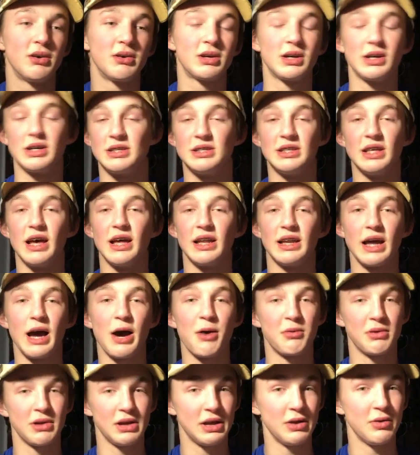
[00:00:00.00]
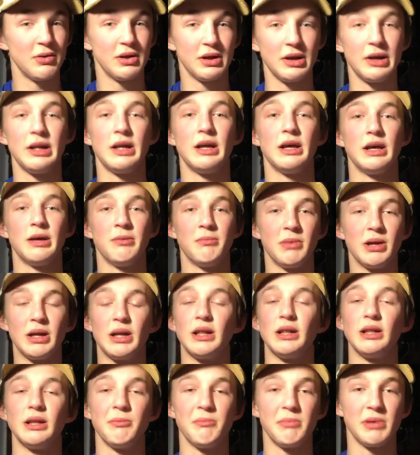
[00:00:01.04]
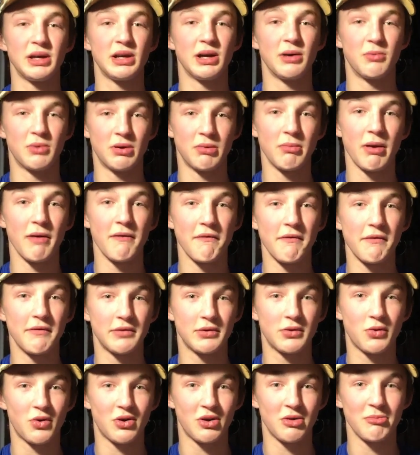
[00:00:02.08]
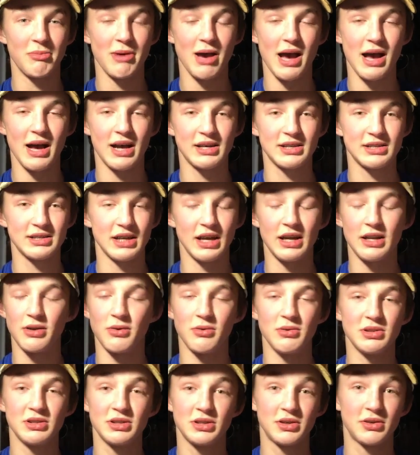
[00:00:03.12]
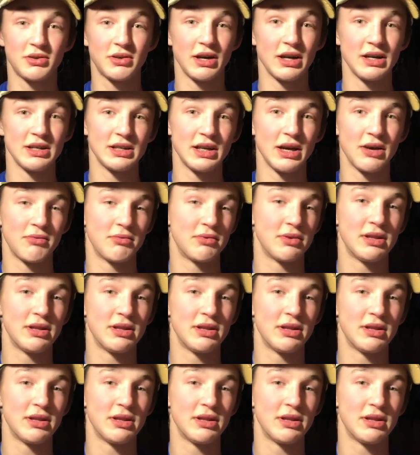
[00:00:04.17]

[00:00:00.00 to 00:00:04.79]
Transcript: Because then he'd immediately become one of my favorite quarterbacks. I know it's crazy.